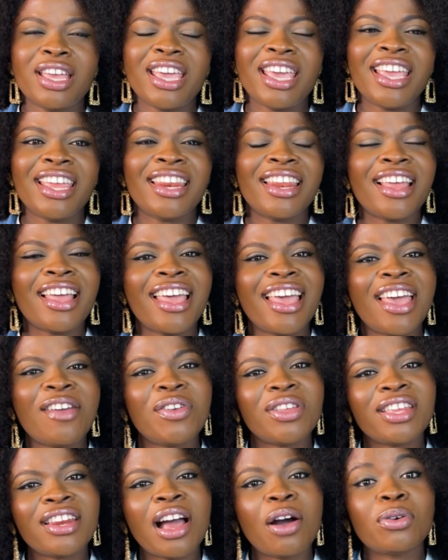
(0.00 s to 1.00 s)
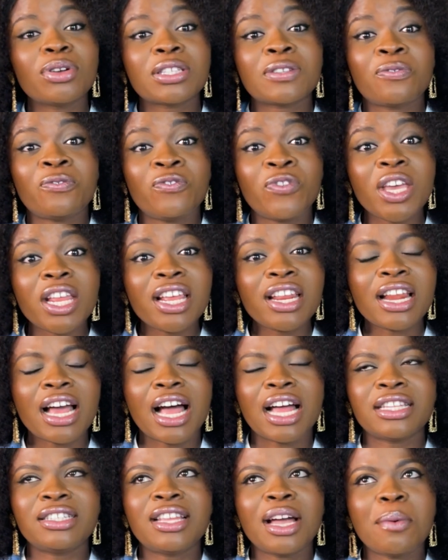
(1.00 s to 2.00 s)
in everything I was feeling
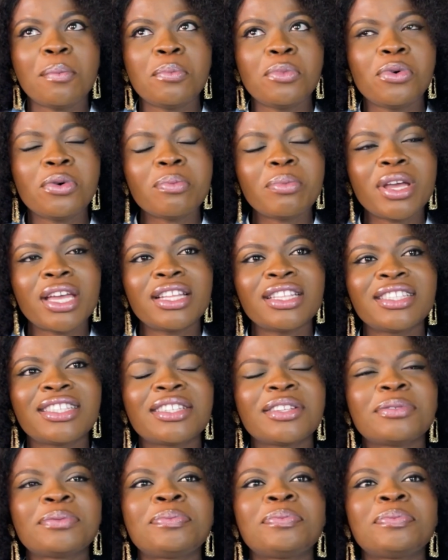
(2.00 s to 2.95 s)
at that moment.